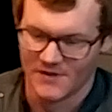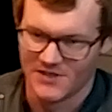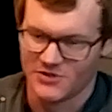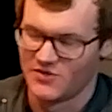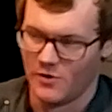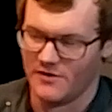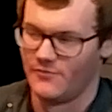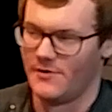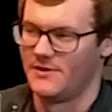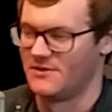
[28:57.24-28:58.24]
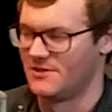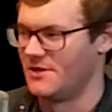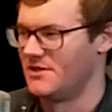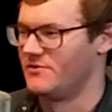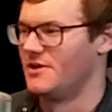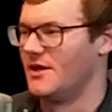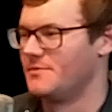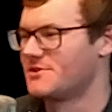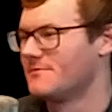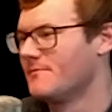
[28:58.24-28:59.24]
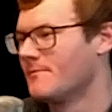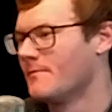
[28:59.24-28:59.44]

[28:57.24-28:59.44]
there's not just one for one thing. There's a lot of different types.